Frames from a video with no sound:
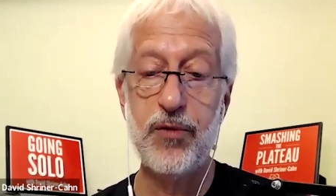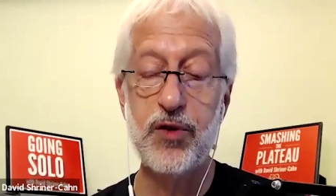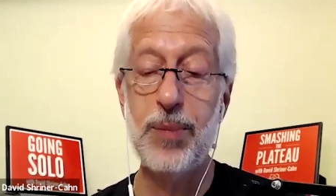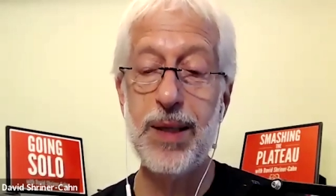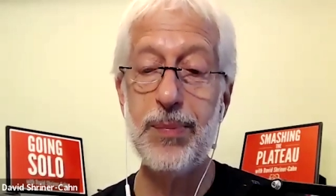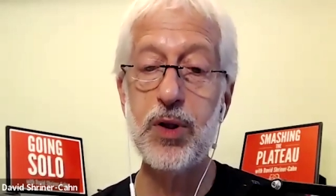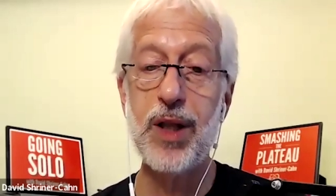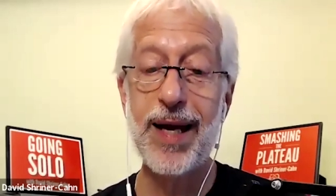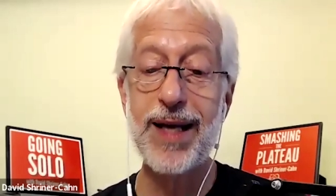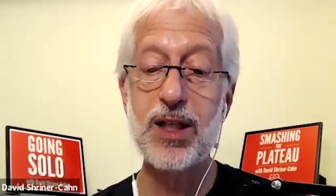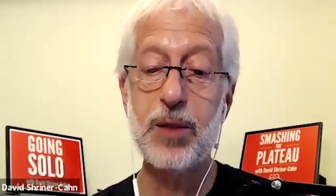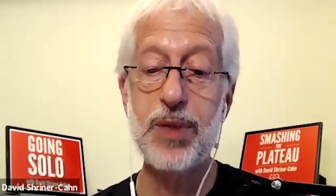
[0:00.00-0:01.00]
so people
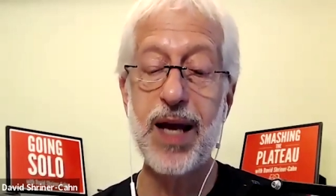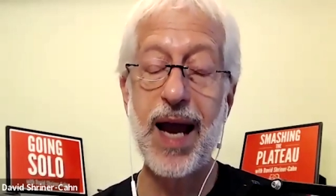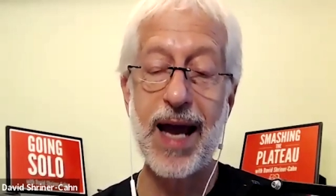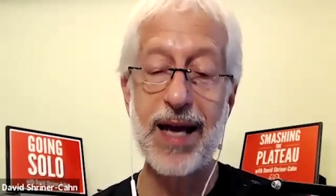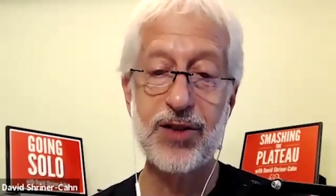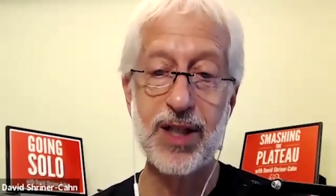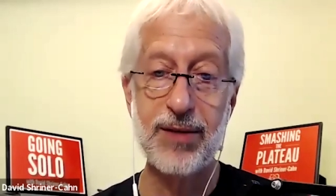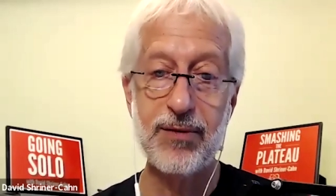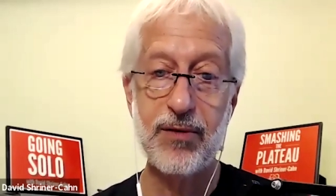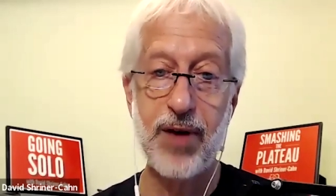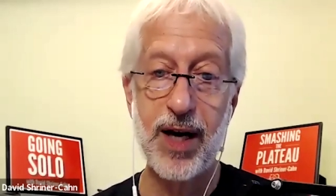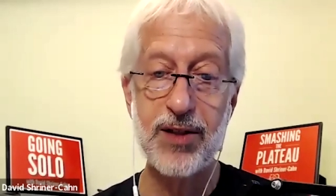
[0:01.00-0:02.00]
like to be asked to give
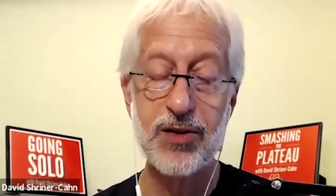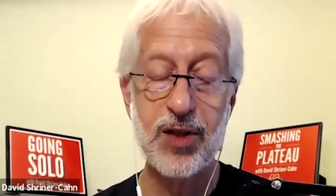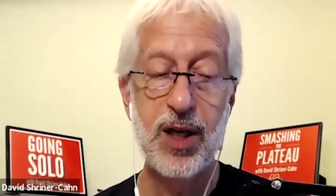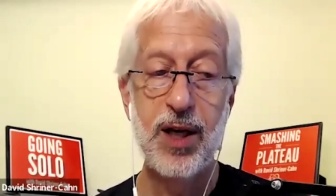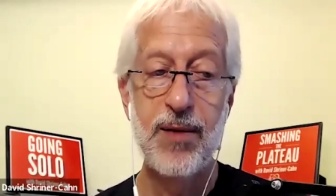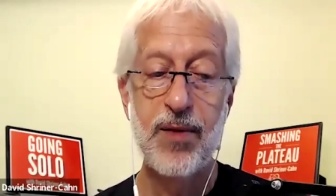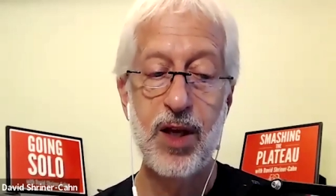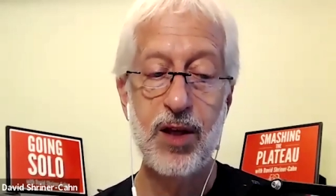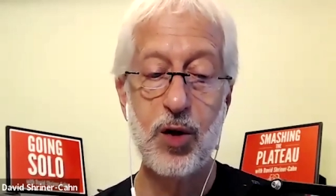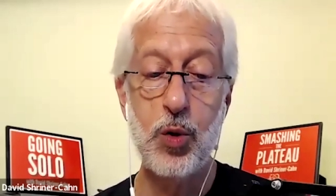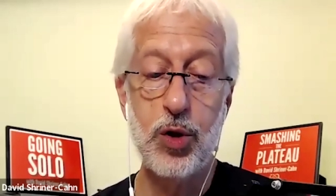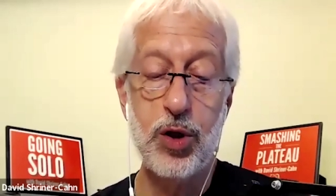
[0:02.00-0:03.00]
advice uh,
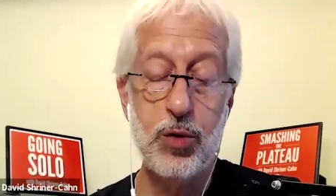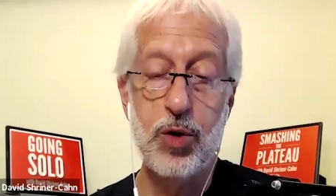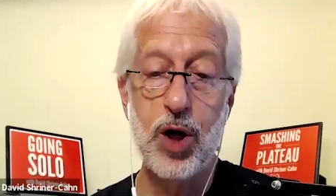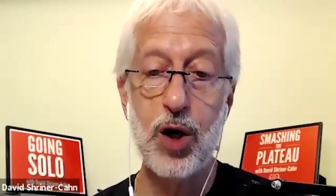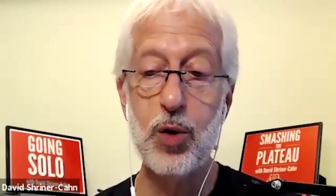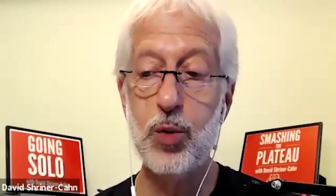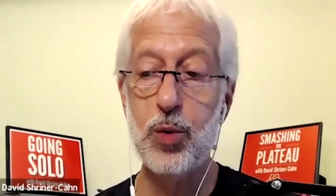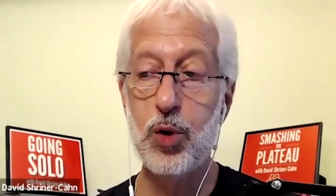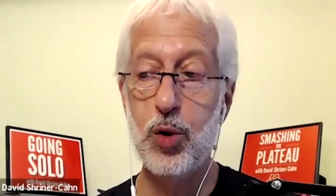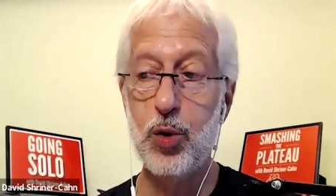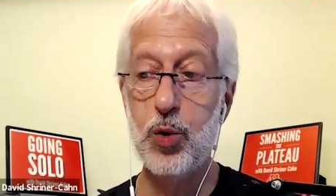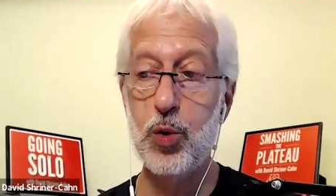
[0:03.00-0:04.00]
who do you know
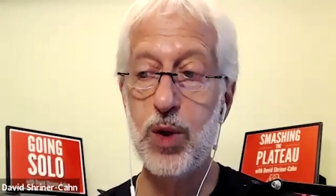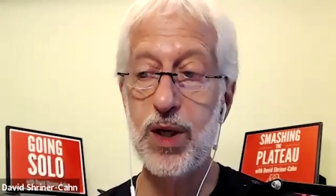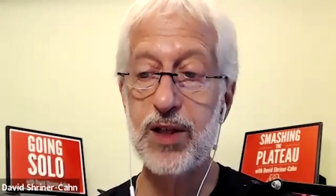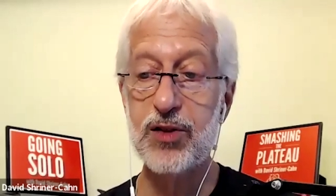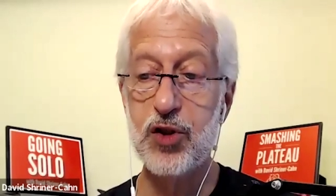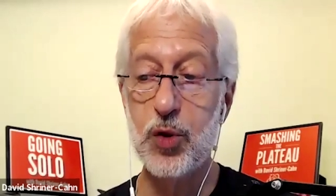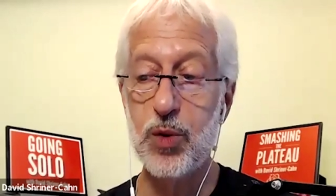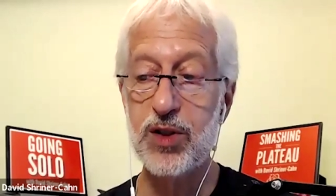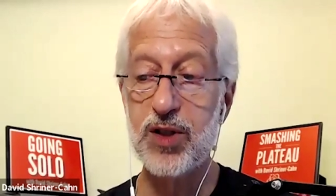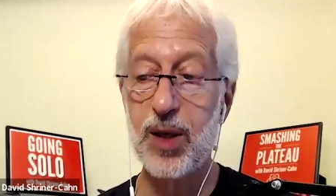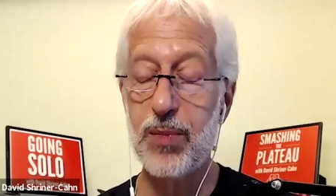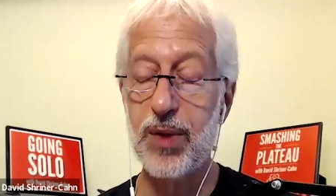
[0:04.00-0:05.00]
who is doing
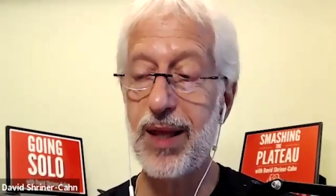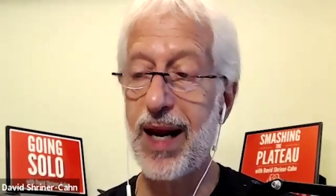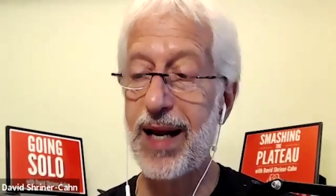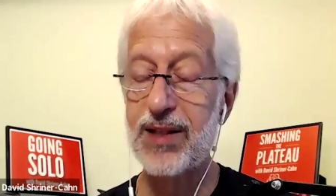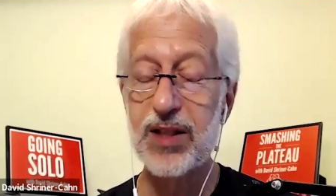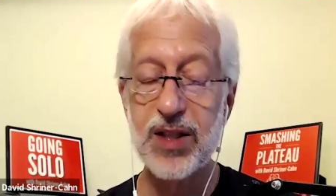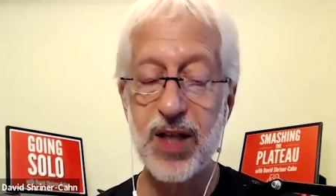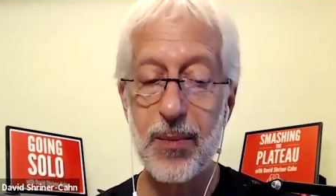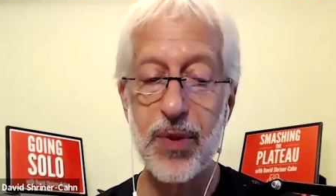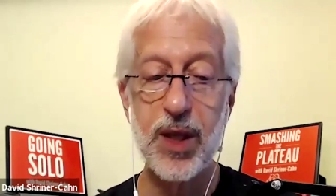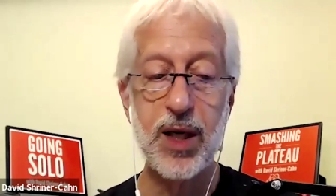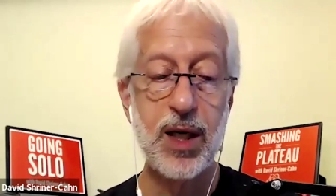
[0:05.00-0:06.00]
something that has
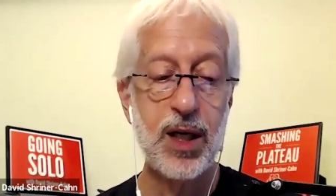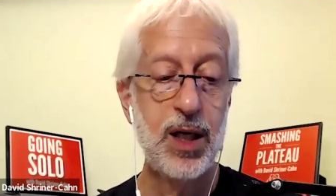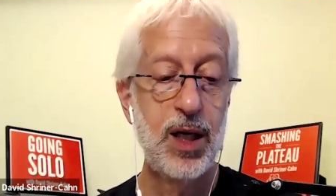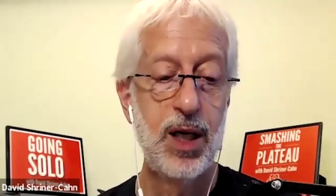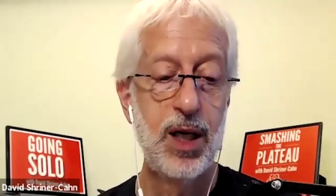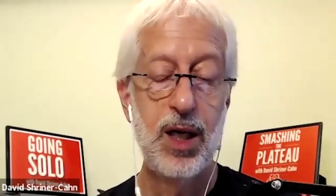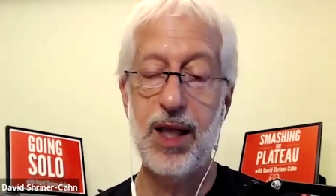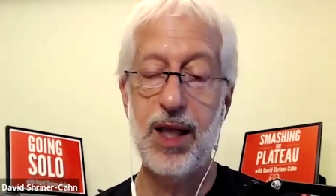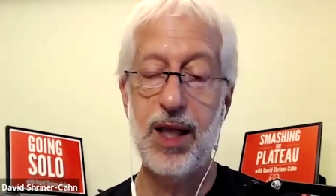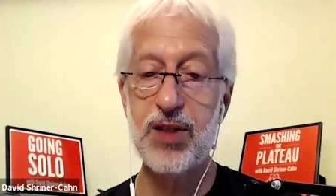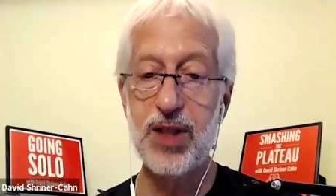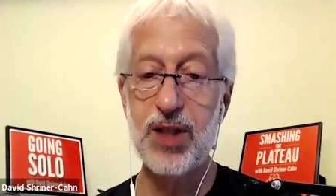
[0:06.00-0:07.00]
something
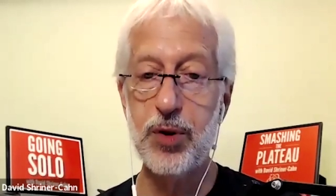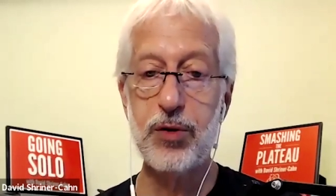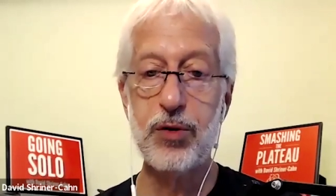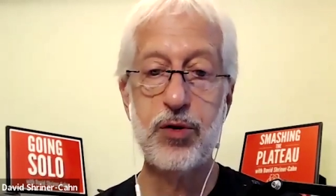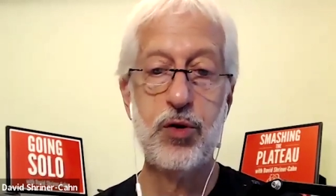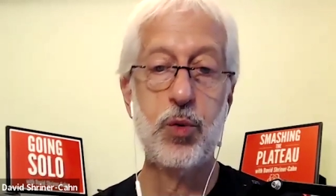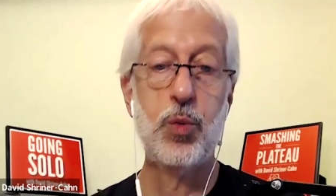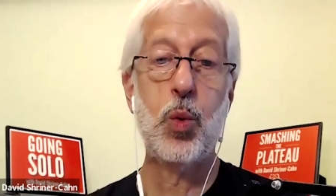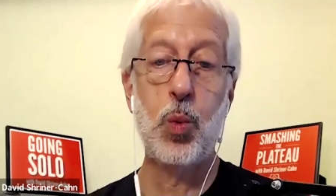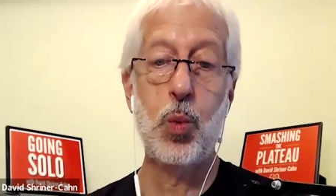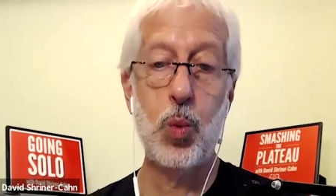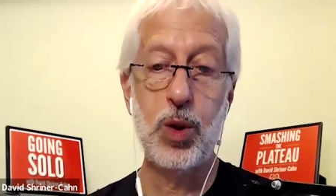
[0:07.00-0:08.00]
that's similar
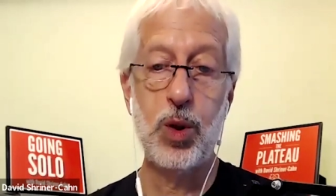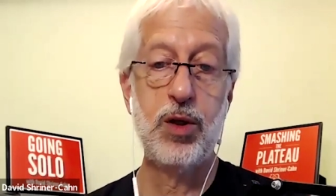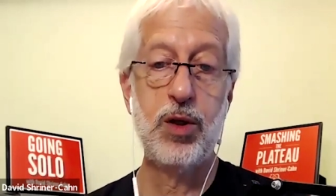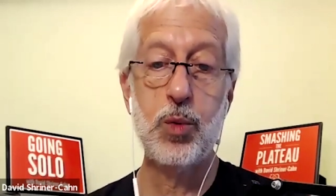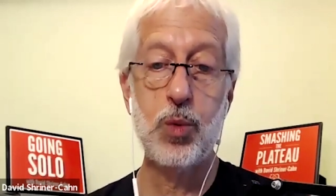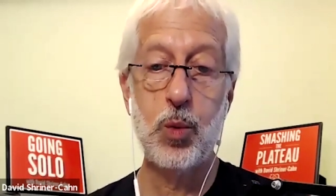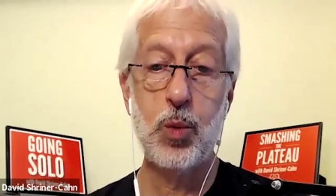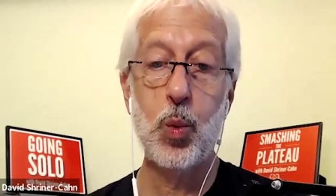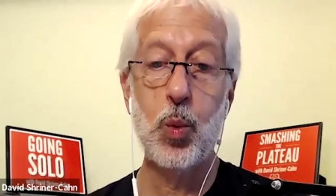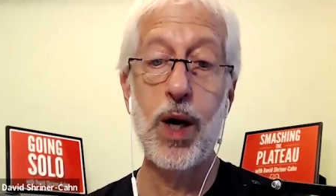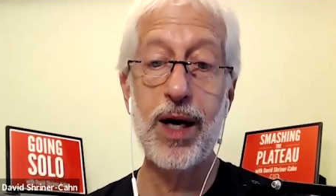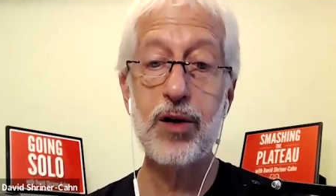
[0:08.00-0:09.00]
to to
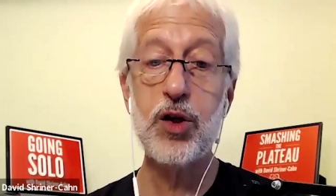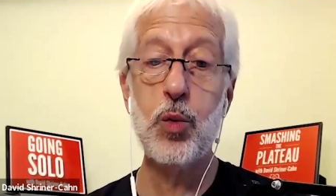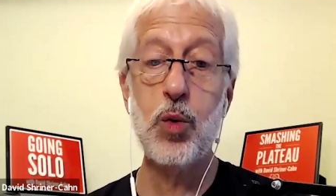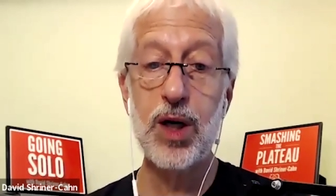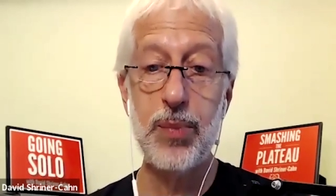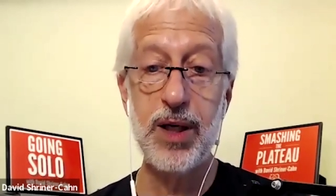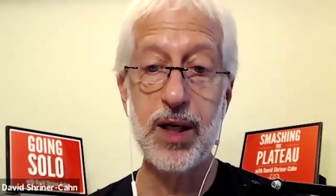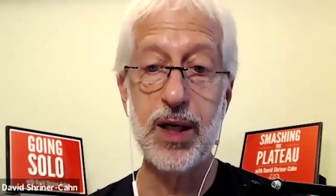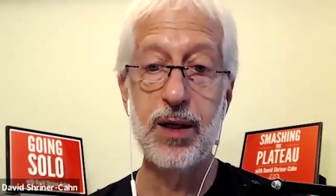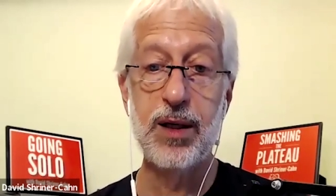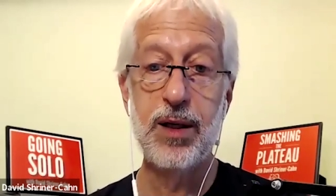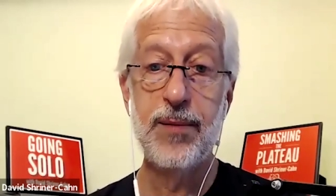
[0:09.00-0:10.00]
where you want to
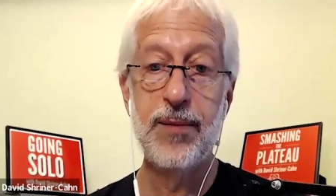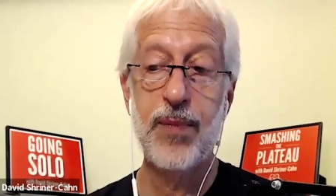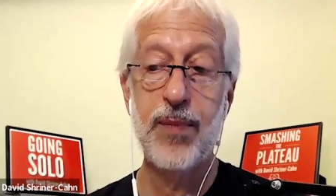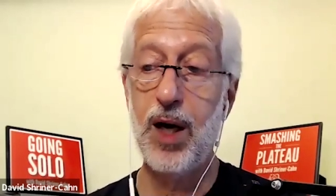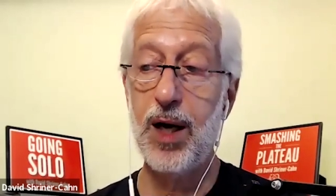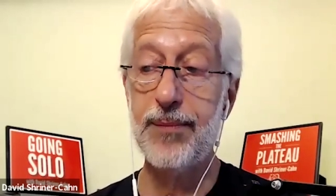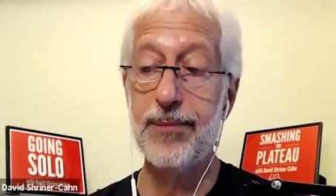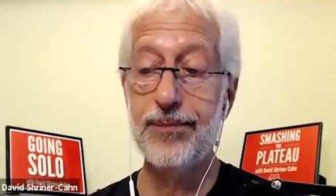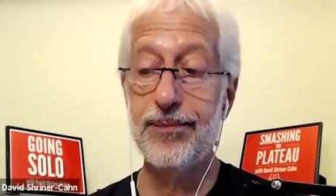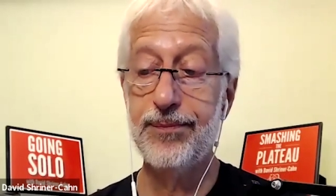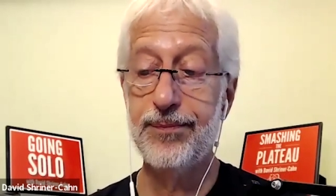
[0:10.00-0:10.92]
be um,